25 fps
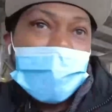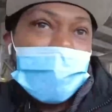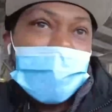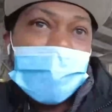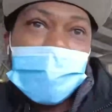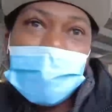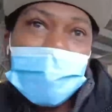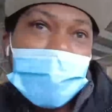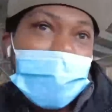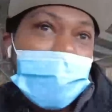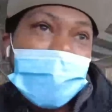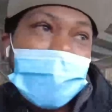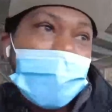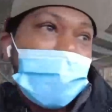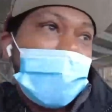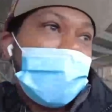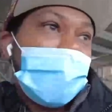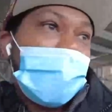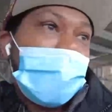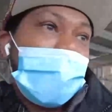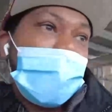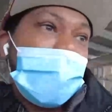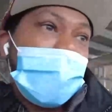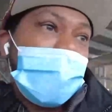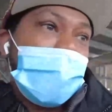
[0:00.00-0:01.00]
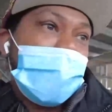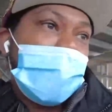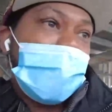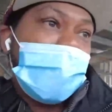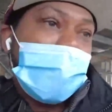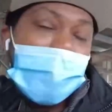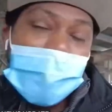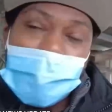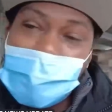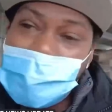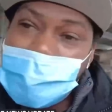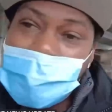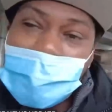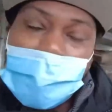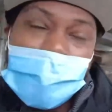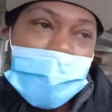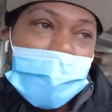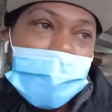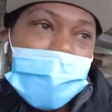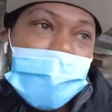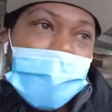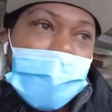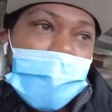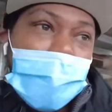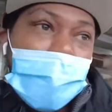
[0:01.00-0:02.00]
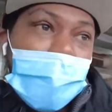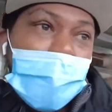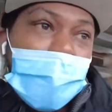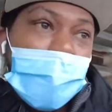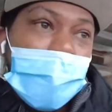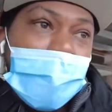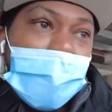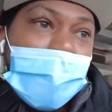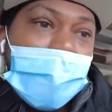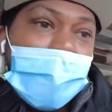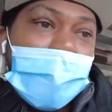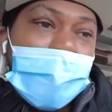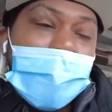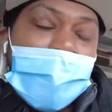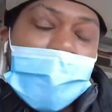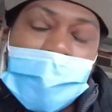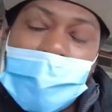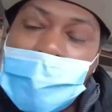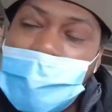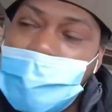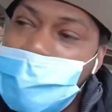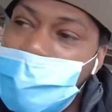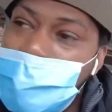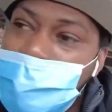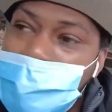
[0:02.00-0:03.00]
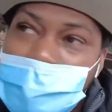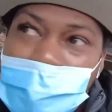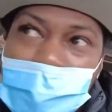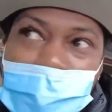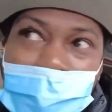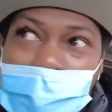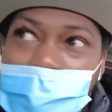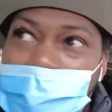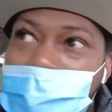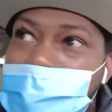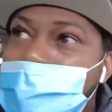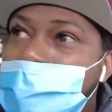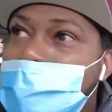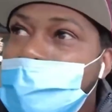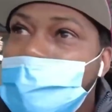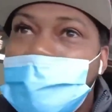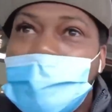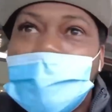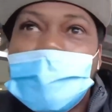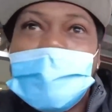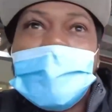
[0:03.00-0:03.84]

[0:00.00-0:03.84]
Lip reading: should just get their money. They deserve it. Every cent, every